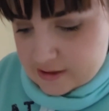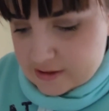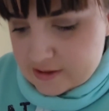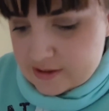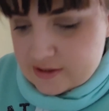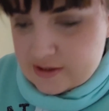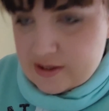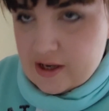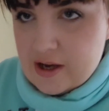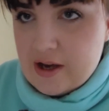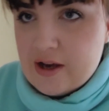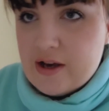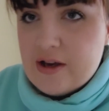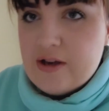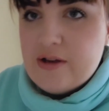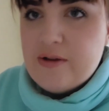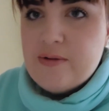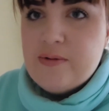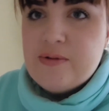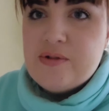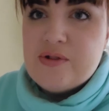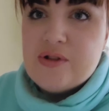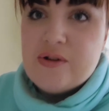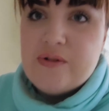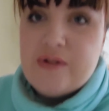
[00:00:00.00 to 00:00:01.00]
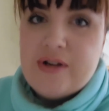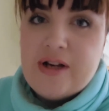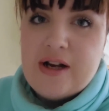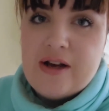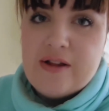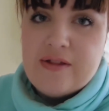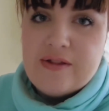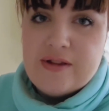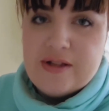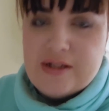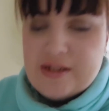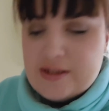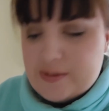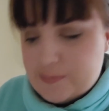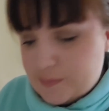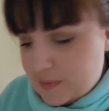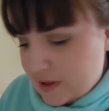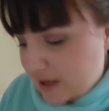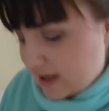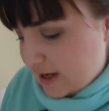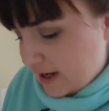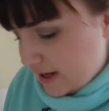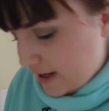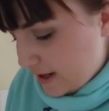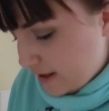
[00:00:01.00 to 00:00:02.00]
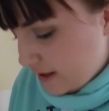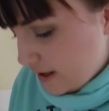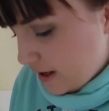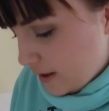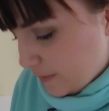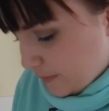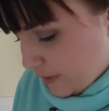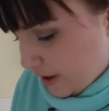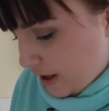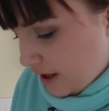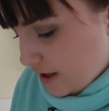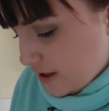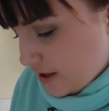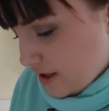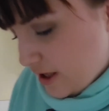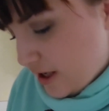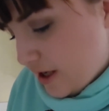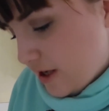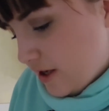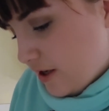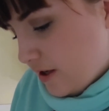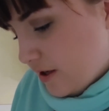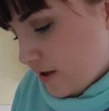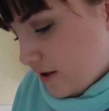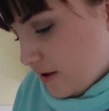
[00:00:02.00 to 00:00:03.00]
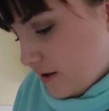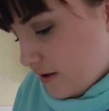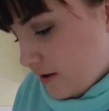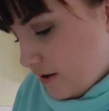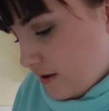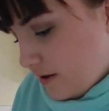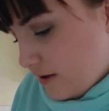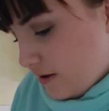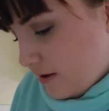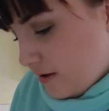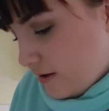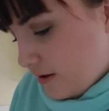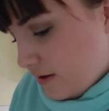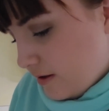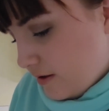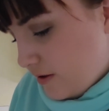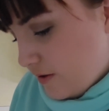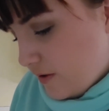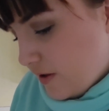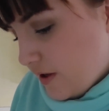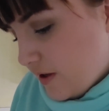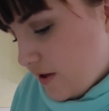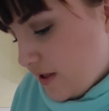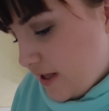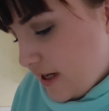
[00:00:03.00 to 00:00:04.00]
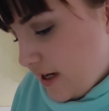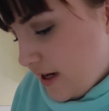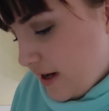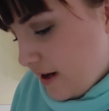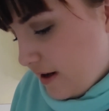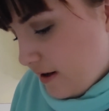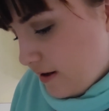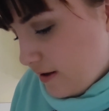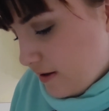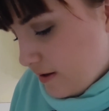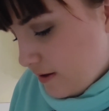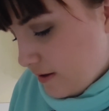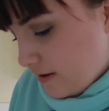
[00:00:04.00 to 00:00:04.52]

So sorry, Arthur's playing up, aren't you? Do you want your dinner?